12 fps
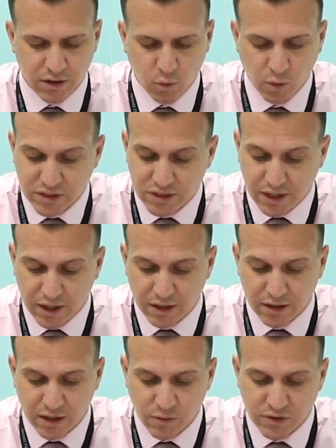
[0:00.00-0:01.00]
Once
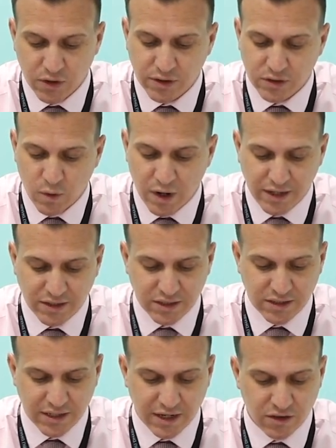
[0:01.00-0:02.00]
again he was on his way to
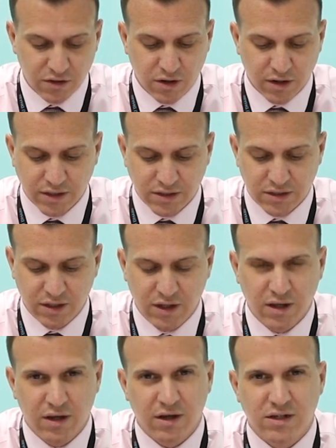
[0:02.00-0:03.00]
stay the night
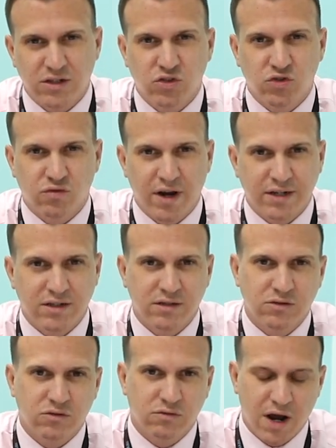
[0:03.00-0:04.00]
at his
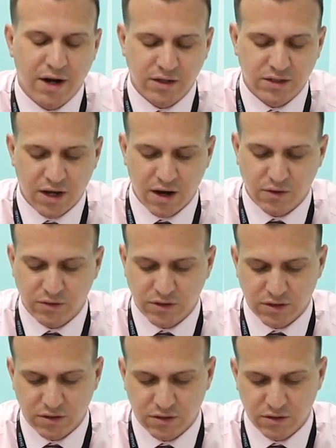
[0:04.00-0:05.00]
dreaded granny's
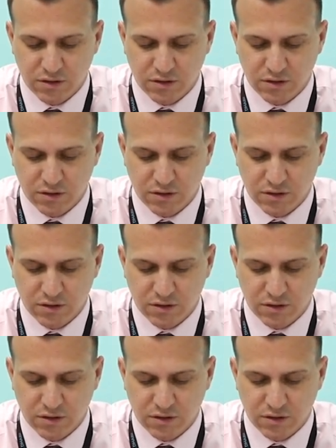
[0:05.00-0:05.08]
house.